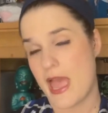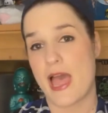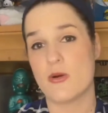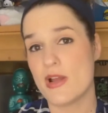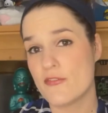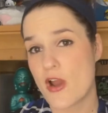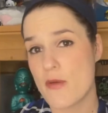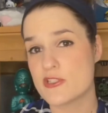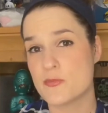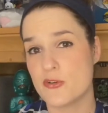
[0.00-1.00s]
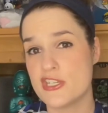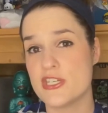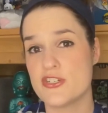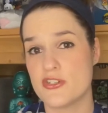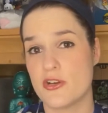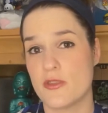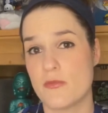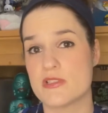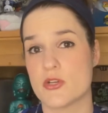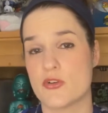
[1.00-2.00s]
However, I was pretty sure there
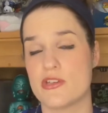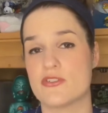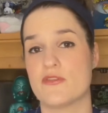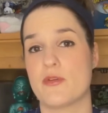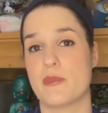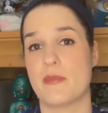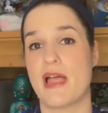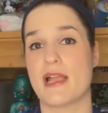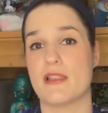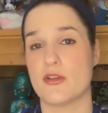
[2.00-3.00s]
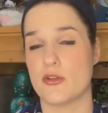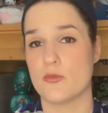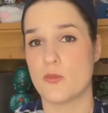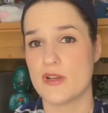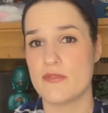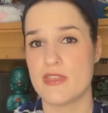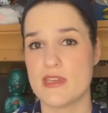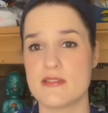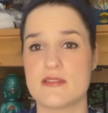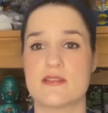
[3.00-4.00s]
was a creature from the Black Lagoon, one of
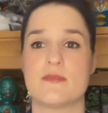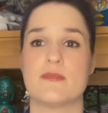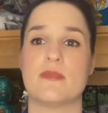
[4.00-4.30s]
these.